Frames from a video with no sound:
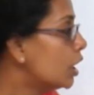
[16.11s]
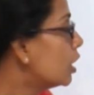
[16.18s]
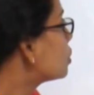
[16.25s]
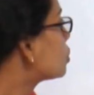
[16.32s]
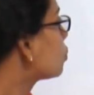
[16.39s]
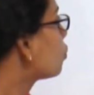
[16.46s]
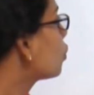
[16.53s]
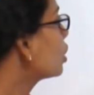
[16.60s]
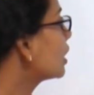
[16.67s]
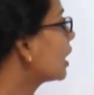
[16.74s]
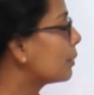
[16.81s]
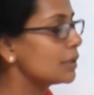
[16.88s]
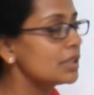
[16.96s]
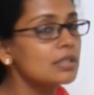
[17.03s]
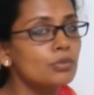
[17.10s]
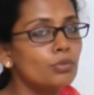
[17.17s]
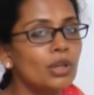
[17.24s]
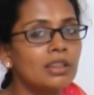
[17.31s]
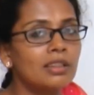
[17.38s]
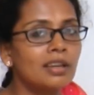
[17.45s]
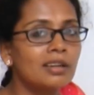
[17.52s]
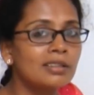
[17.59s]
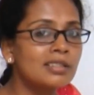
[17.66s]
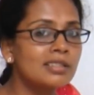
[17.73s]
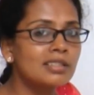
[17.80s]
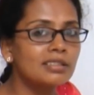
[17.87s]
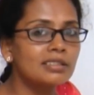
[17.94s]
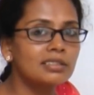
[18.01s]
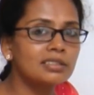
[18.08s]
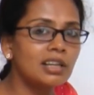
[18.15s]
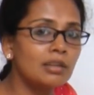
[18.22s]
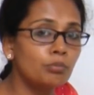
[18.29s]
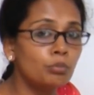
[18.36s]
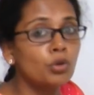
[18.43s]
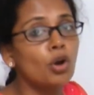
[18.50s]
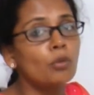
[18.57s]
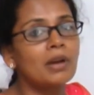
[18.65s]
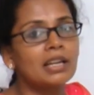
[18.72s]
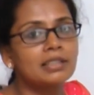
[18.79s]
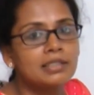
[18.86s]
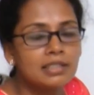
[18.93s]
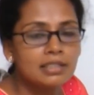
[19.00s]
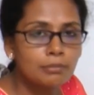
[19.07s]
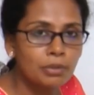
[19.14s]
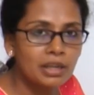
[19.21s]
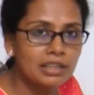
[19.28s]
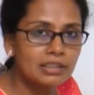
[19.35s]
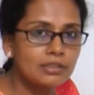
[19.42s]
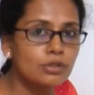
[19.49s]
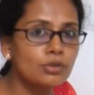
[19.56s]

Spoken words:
So what happens when there is abnormality in platelets?